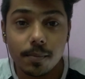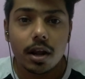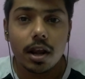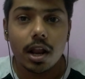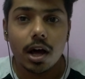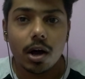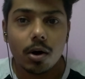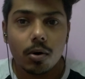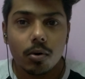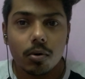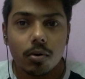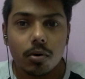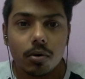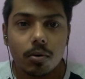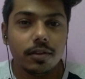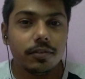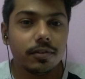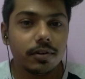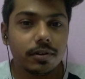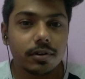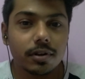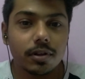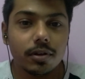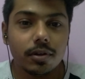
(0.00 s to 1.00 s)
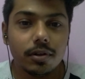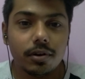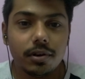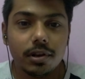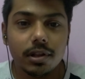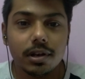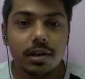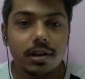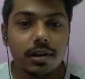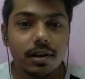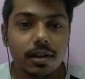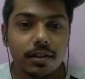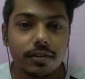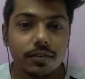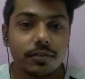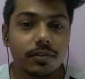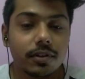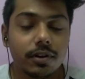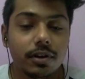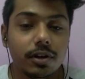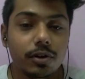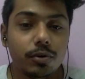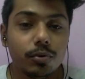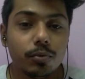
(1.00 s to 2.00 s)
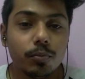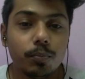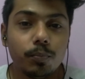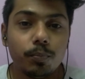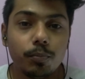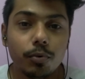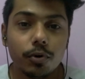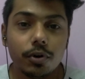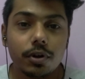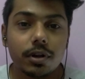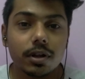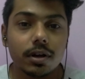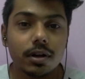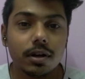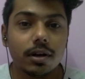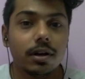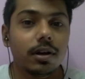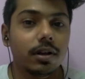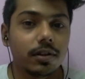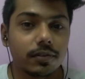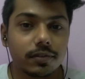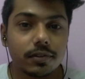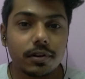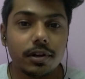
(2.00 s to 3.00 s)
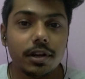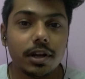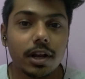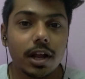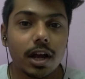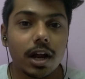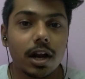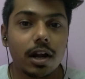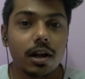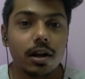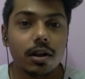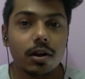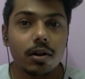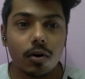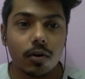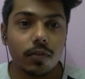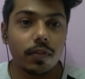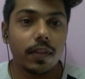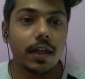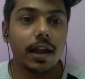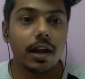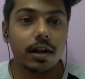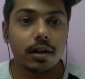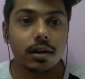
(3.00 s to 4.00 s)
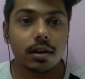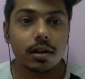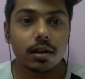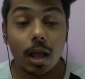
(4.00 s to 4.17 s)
Now, is it really necessary to put a screen guard on that?